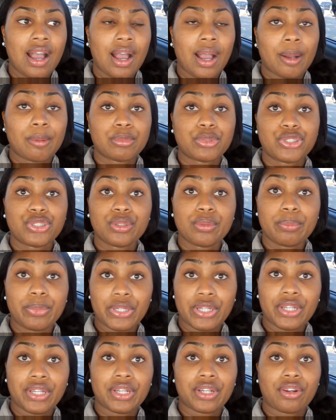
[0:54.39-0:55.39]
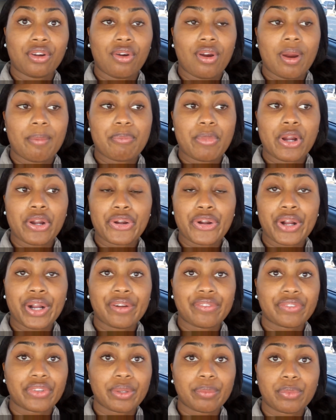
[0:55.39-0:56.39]
I'm too big or I'm
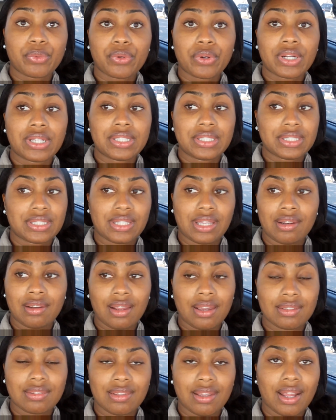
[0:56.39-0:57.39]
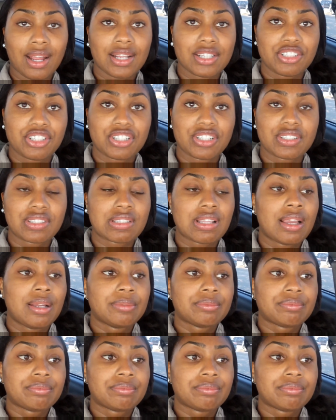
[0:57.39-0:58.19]
uncomfortable or anything like that. I just,